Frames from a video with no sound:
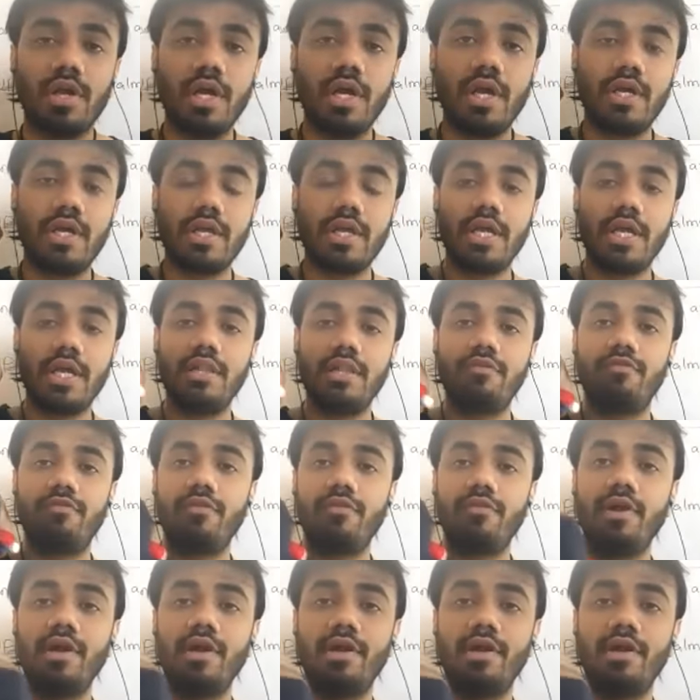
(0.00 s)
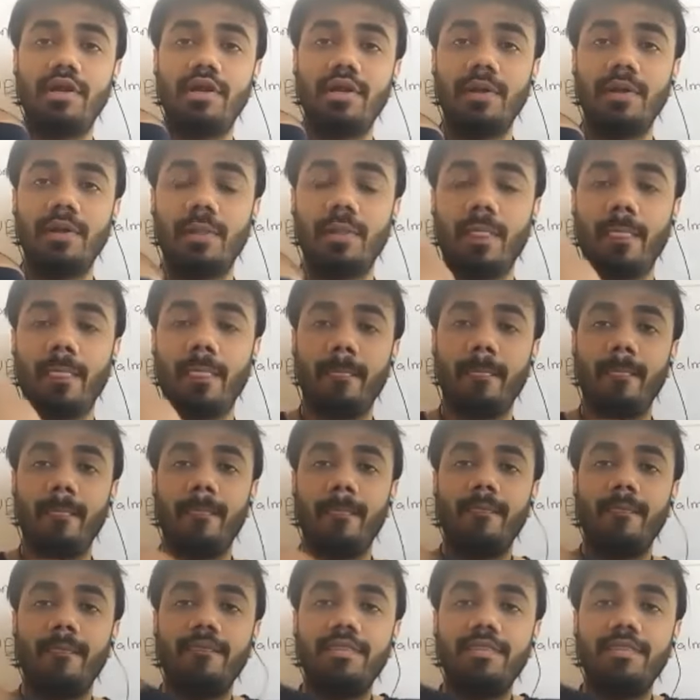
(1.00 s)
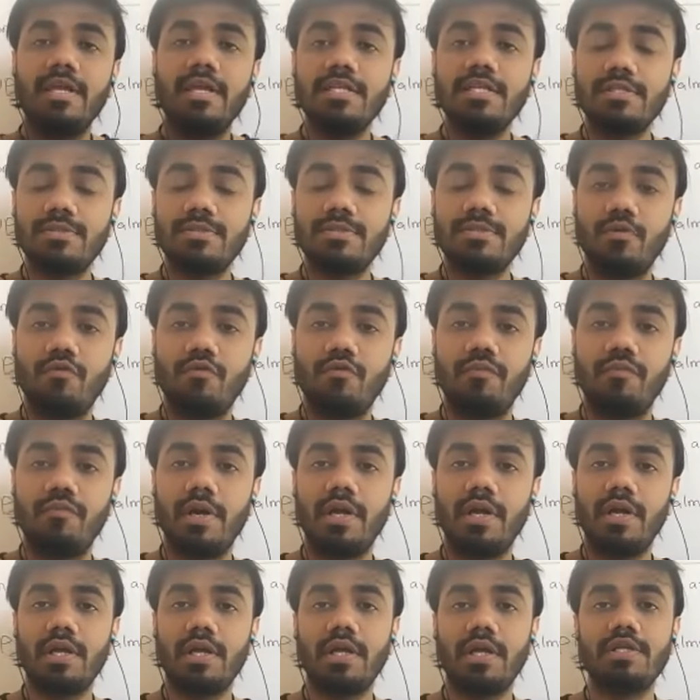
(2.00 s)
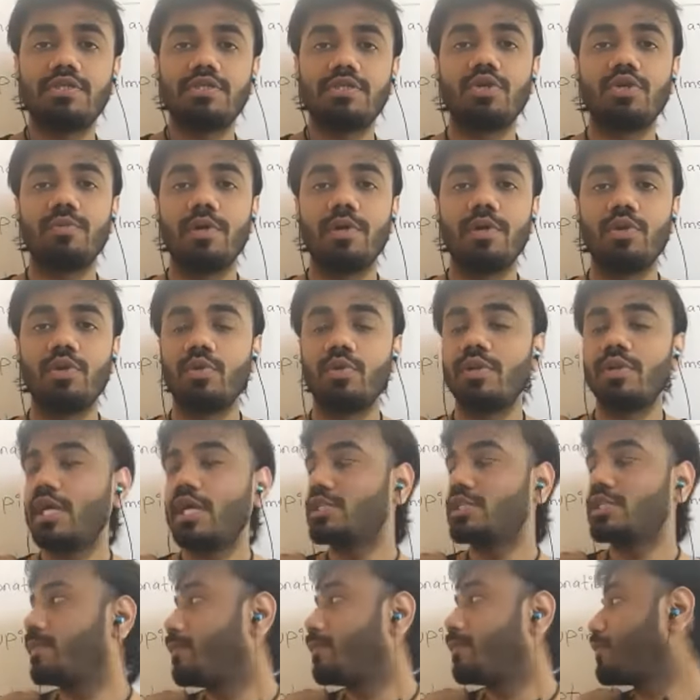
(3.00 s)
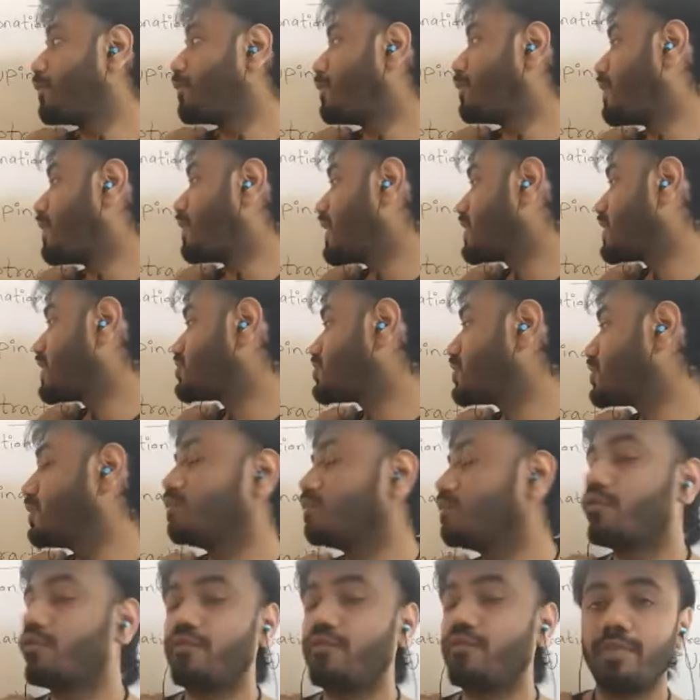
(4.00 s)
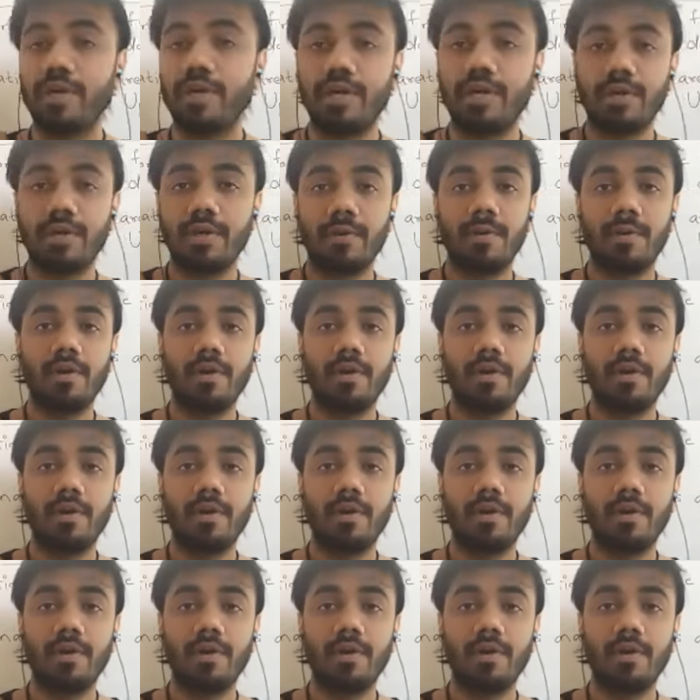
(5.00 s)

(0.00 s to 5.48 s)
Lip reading: it in front, this movement is to be known as protraction movement.